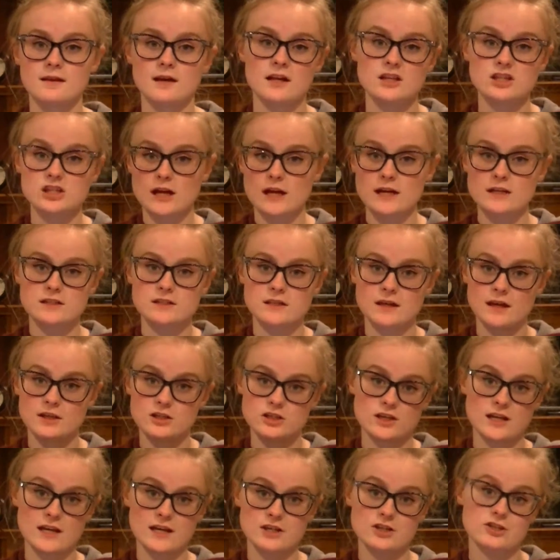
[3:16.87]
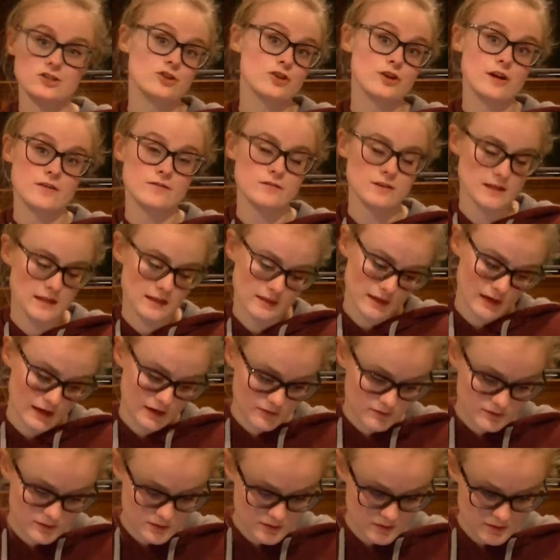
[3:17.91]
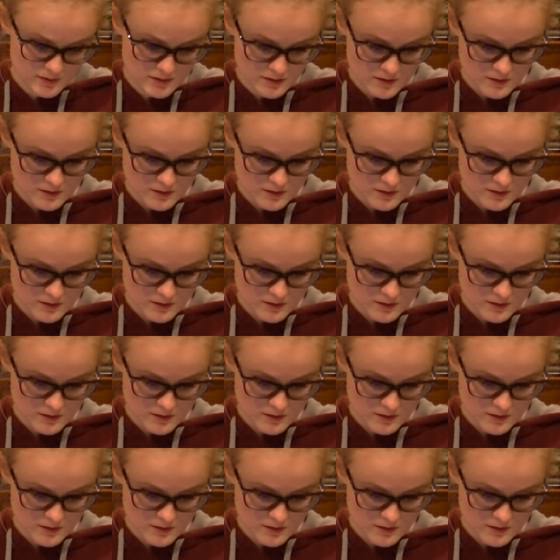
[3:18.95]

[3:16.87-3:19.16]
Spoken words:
a child's education in their everyday lives.